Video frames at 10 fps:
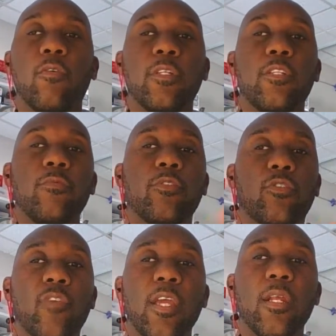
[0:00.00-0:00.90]
All they do is
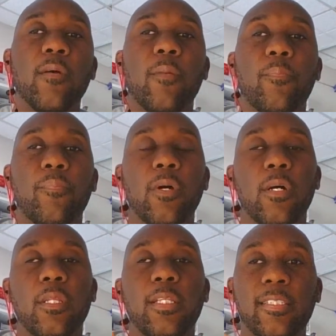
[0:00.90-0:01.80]
create a
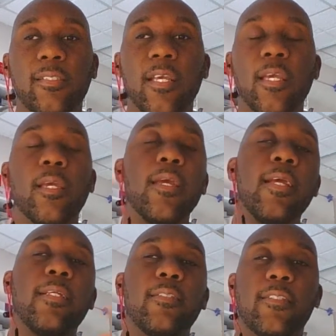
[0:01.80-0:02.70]
listing,
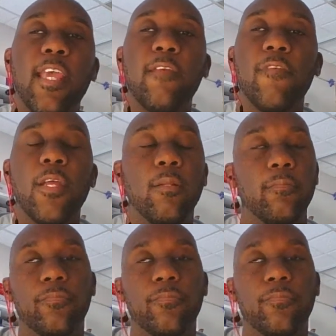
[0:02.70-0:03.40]
save it,